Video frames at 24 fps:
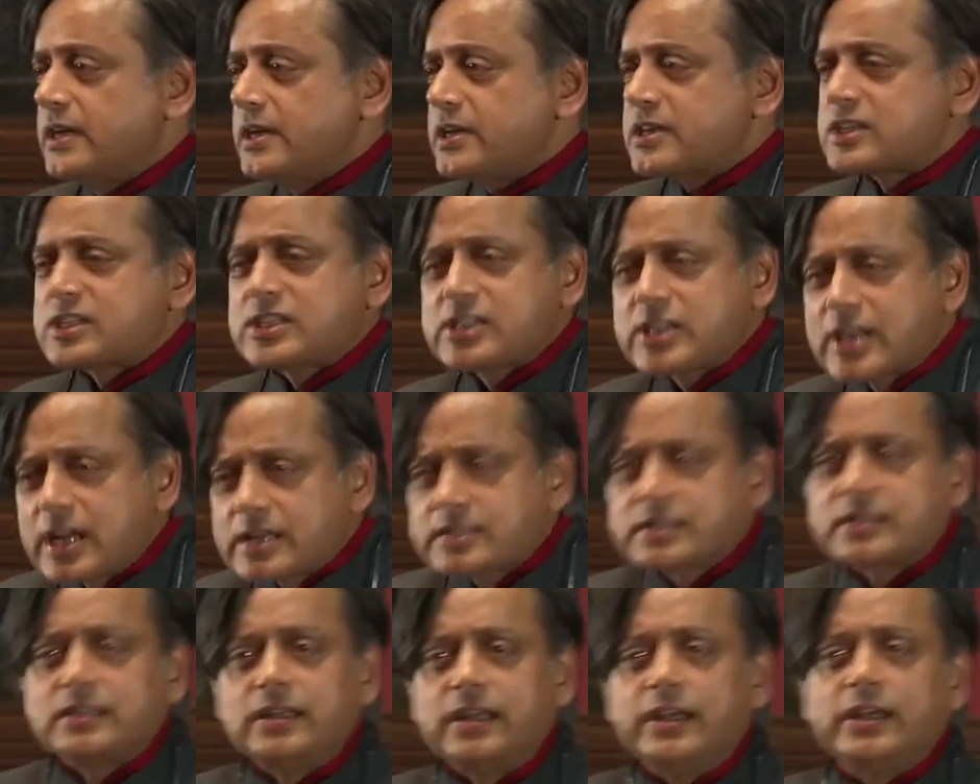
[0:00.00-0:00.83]

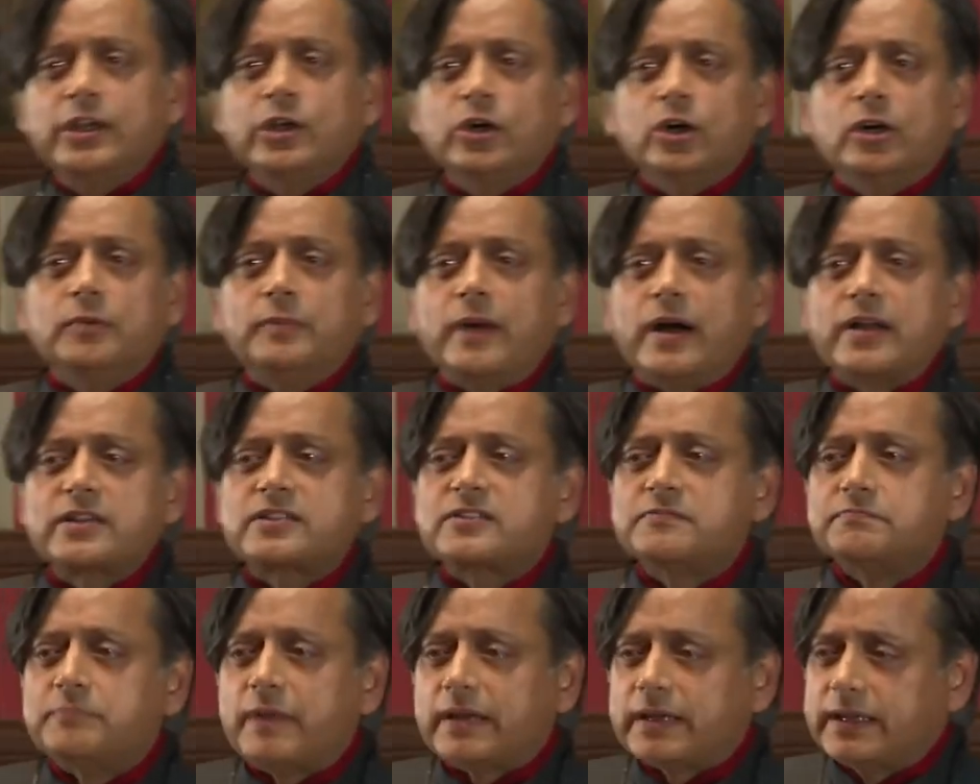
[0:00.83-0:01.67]
Certainly no amount
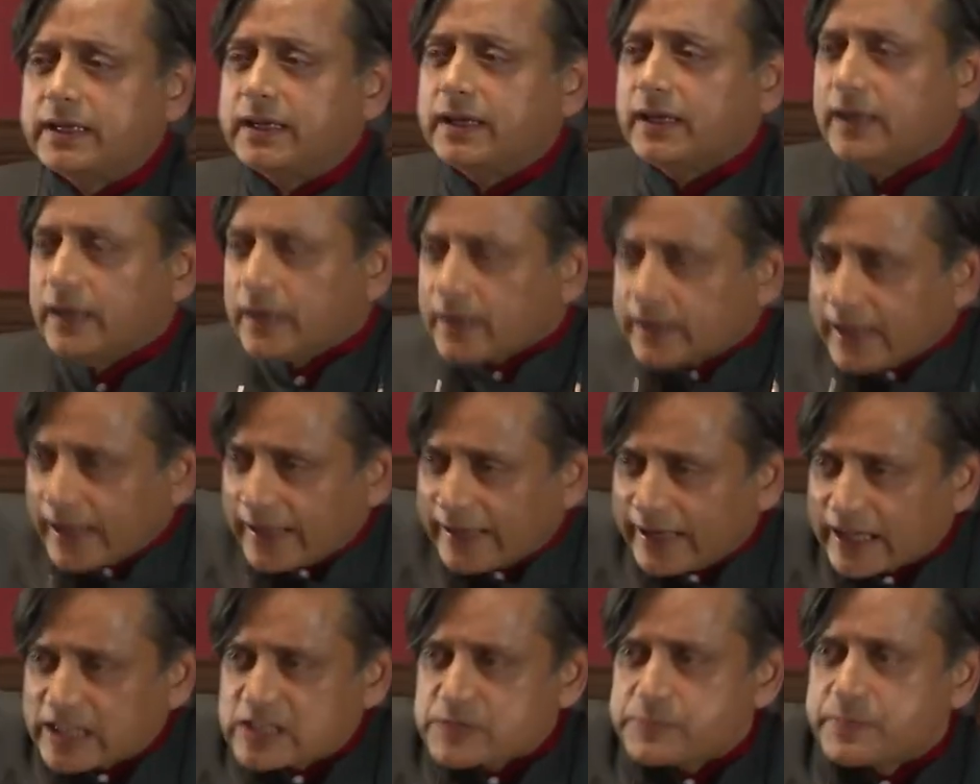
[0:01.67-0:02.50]
of money
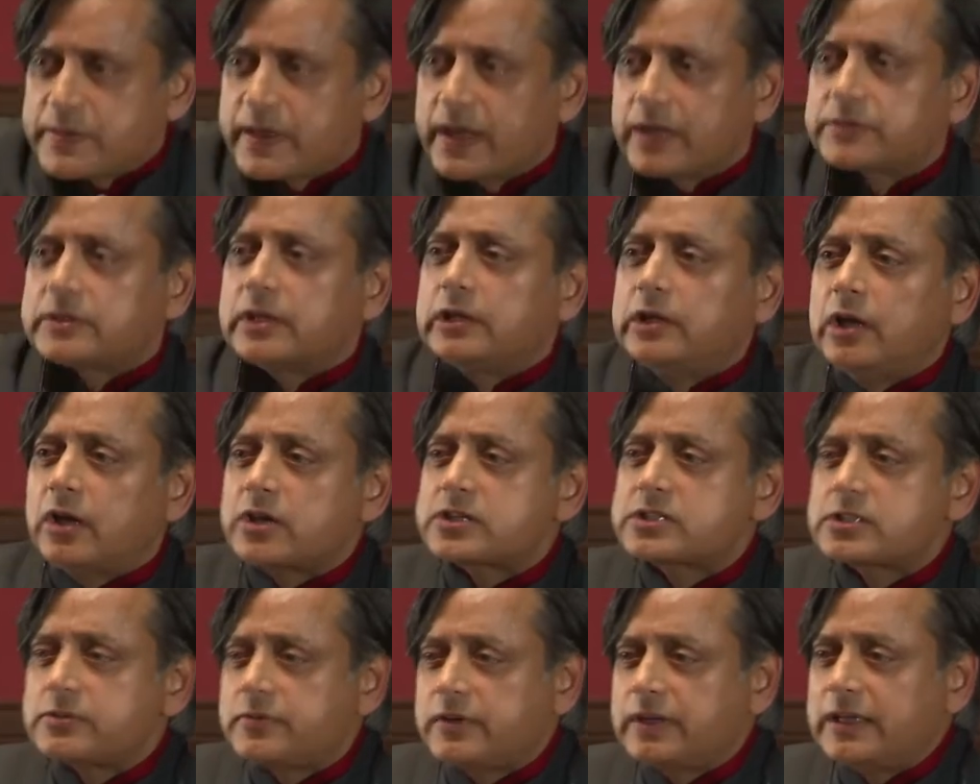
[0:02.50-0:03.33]
can expiate the
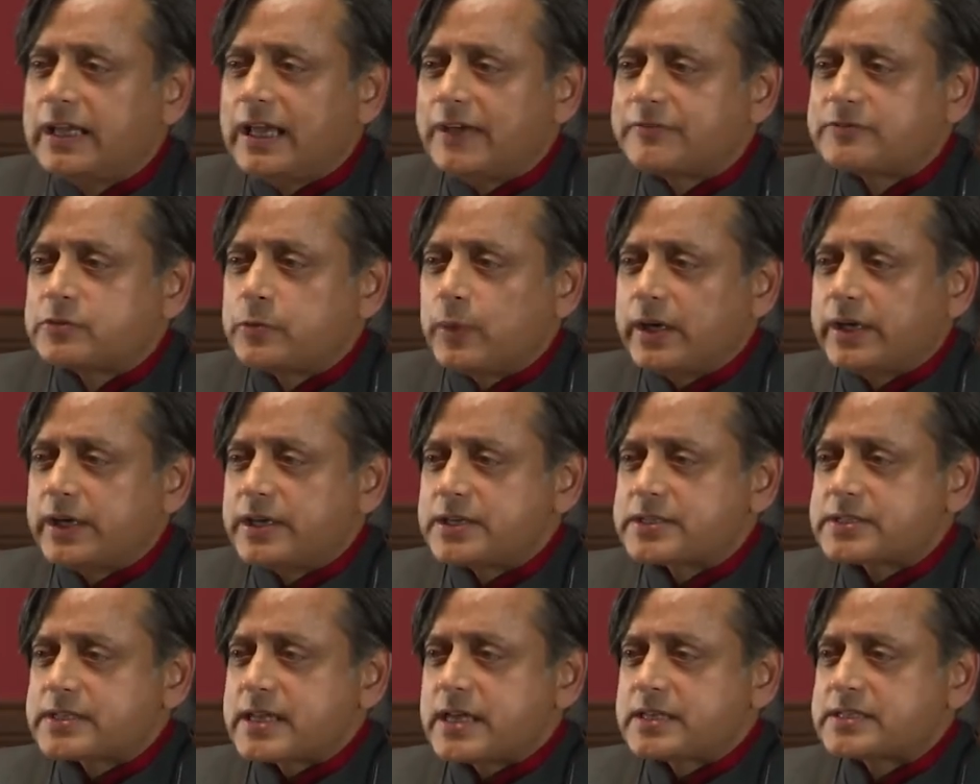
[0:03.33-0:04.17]
loss of a loved one,
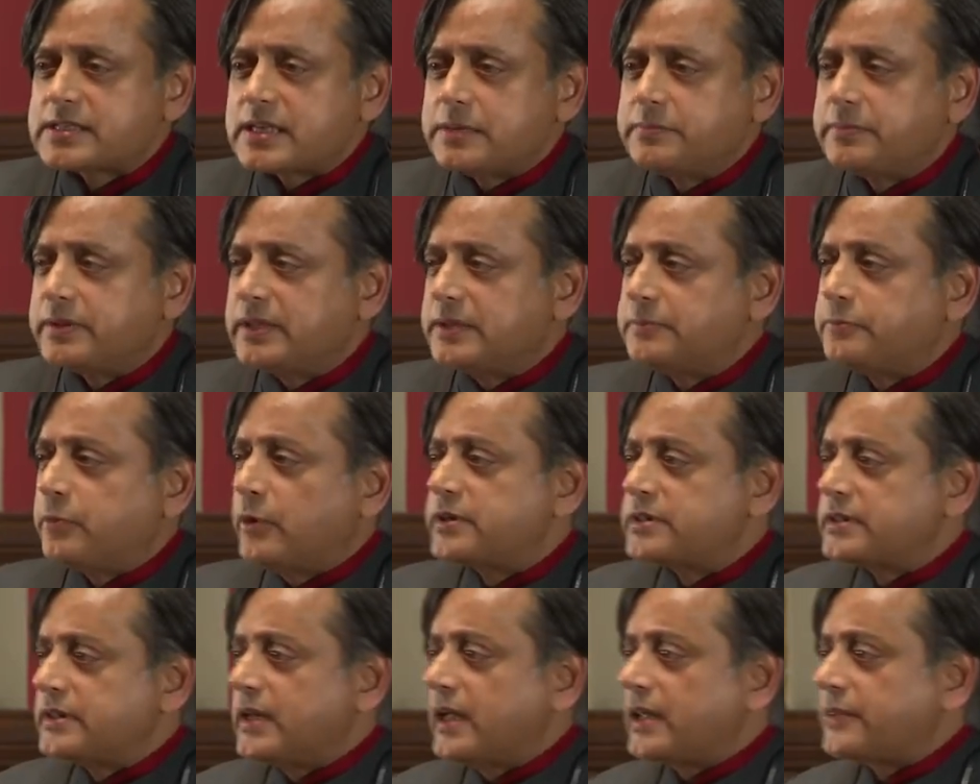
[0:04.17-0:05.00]
as somebody
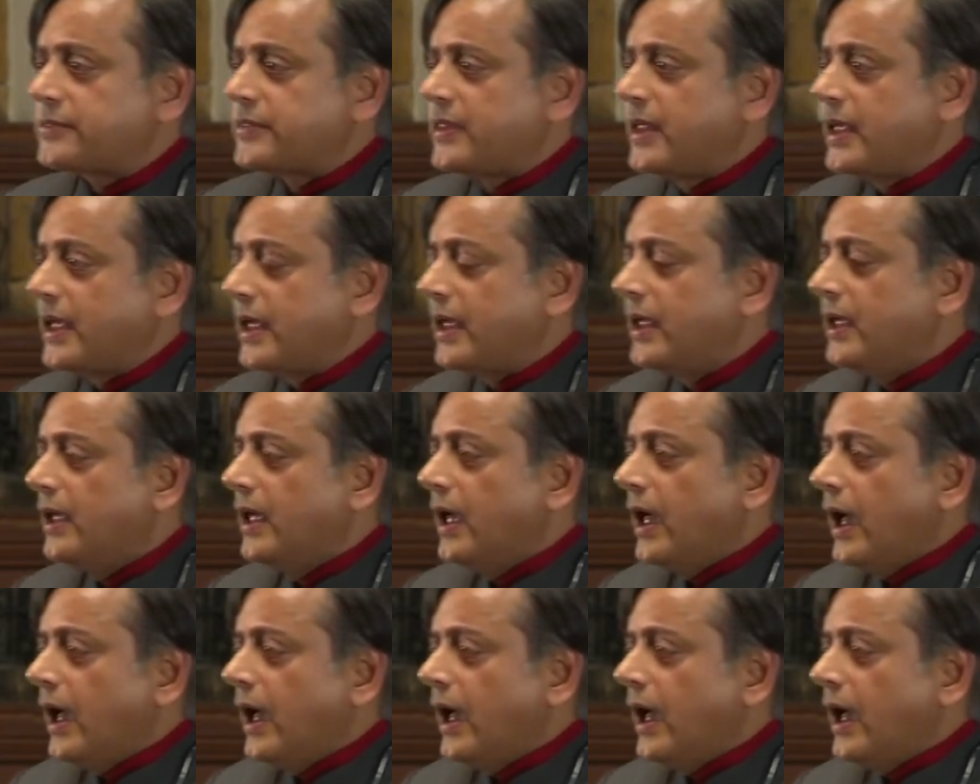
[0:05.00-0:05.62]
pointed out there.